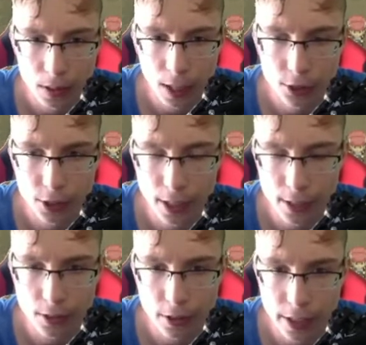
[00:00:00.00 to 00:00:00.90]
It actually
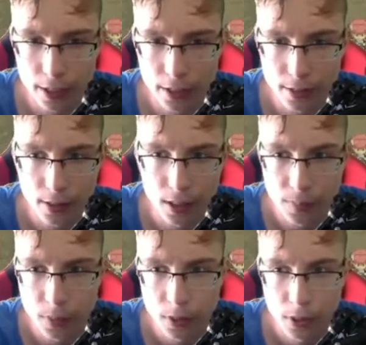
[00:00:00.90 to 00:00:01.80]
does knock out this
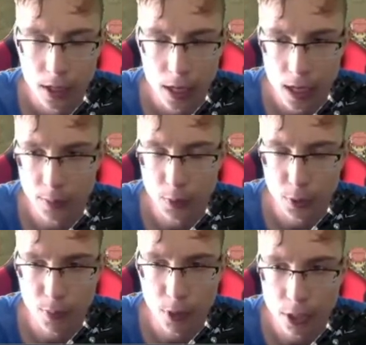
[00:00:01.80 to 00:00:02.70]
time. And with
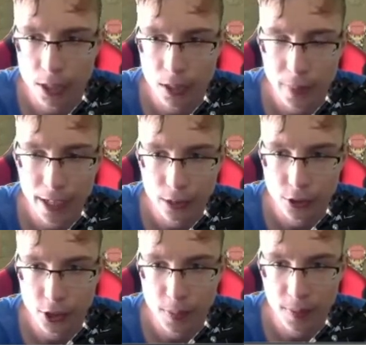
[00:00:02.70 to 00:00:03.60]
Marina in the back
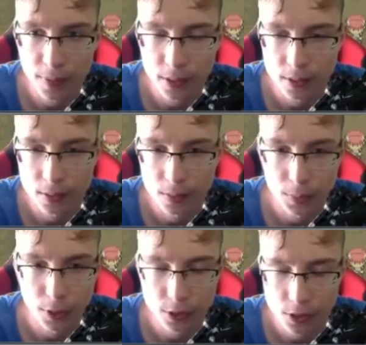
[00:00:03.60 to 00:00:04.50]
and Jigglypuff, it
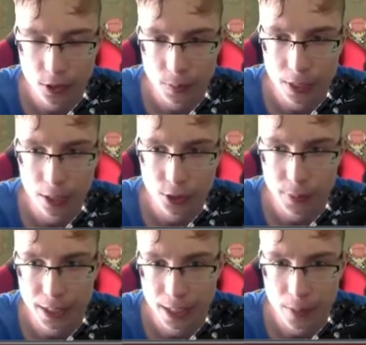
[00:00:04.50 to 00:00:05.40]
very soon we
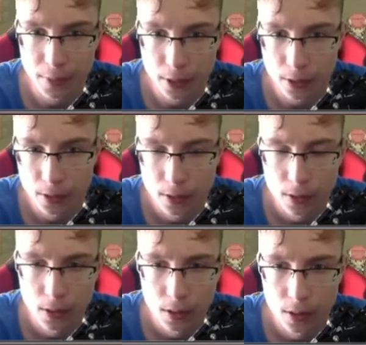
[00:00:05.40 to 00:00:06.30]
actually win the game here.
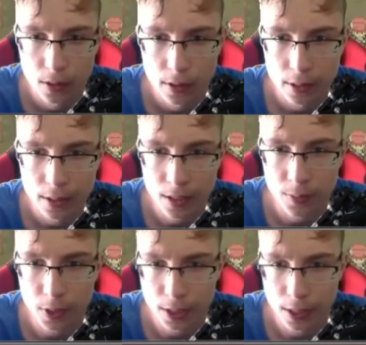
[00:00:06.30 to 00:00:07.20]

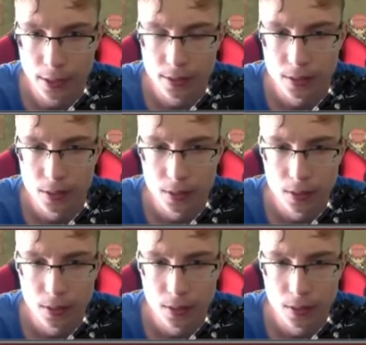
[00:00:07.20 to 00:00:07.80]
That's very nice.